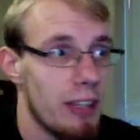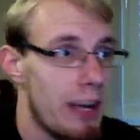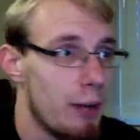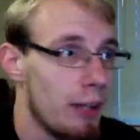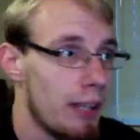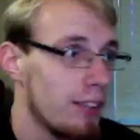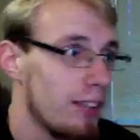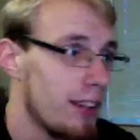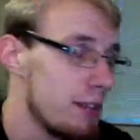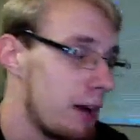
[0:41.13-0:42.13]
out, like I
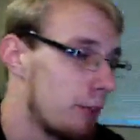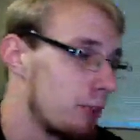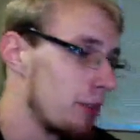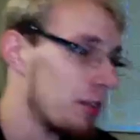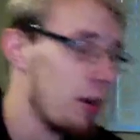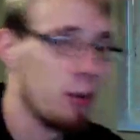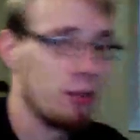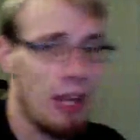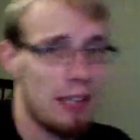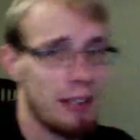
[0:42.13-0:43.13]
said, I don't really know
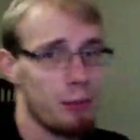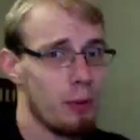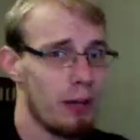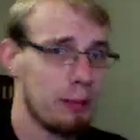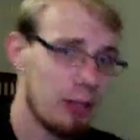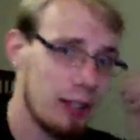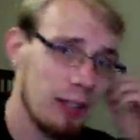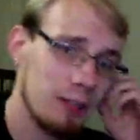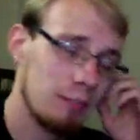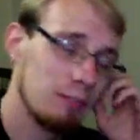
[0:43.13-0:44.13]
exactly what I'm going
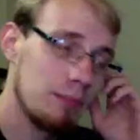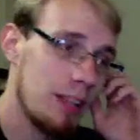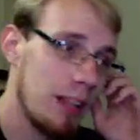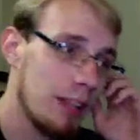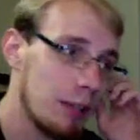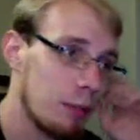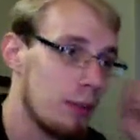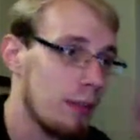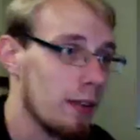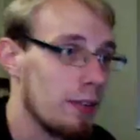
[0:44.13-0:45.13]
to tell you
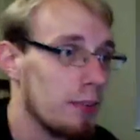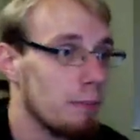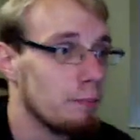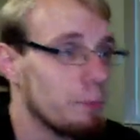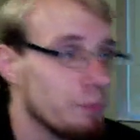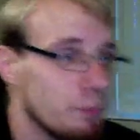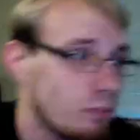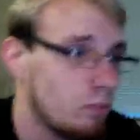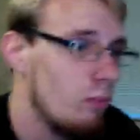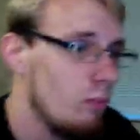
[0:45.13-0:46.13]
with this.
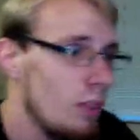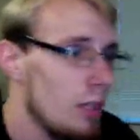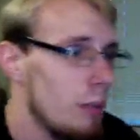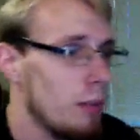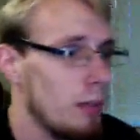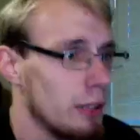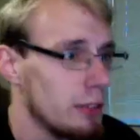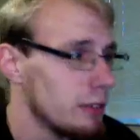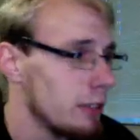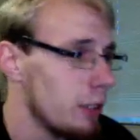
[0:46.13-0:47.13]

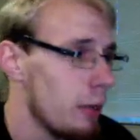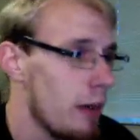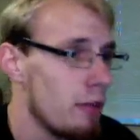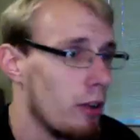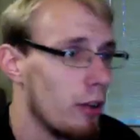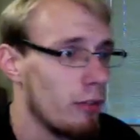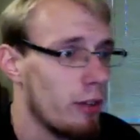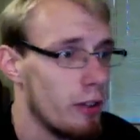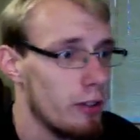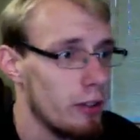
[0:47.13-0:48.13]
But here we have all of
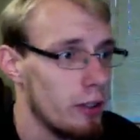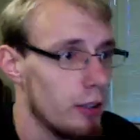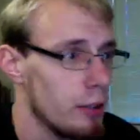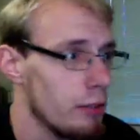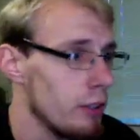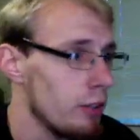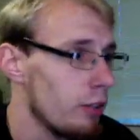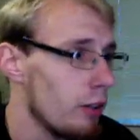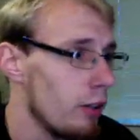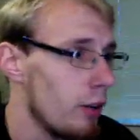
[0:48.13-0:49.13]
our UVs
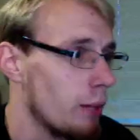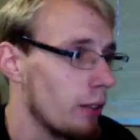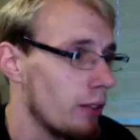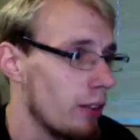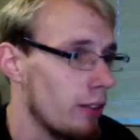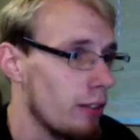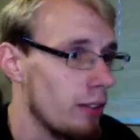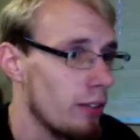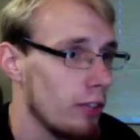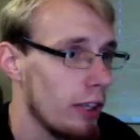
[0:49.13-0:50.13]
for our objects. I just
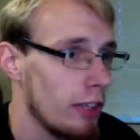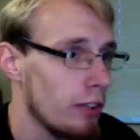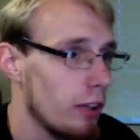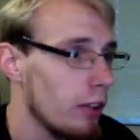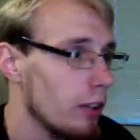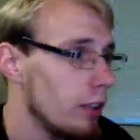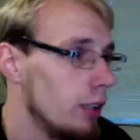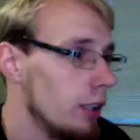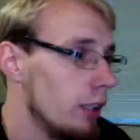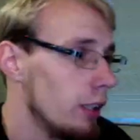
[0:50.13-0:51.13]
did select all,
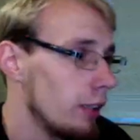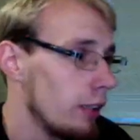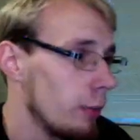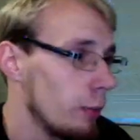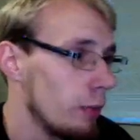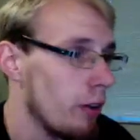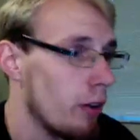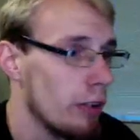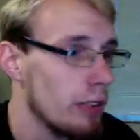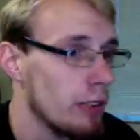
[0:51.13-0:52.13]
did it. We've
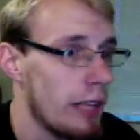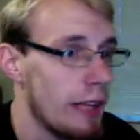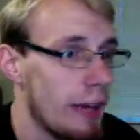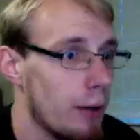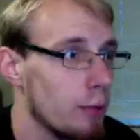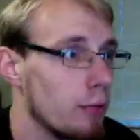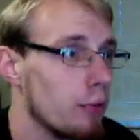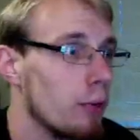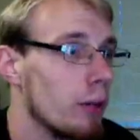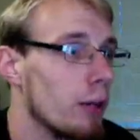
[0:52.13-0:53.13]
already laid out
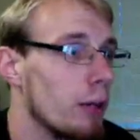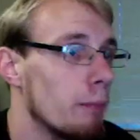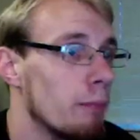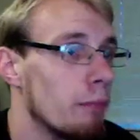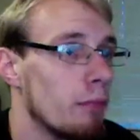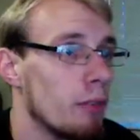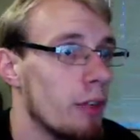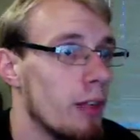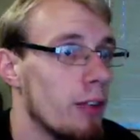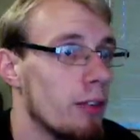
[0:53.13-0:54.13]
for
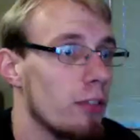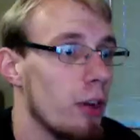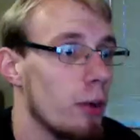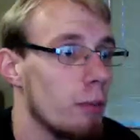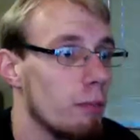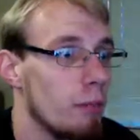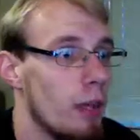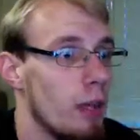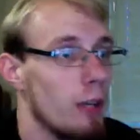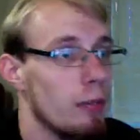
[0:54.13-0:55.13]
this. So
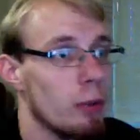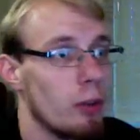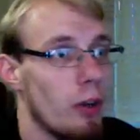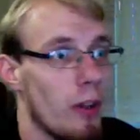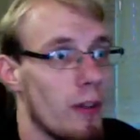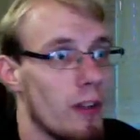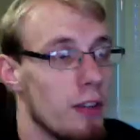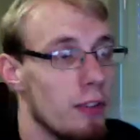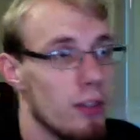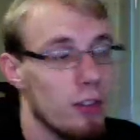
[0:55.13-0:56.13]
if we turn on this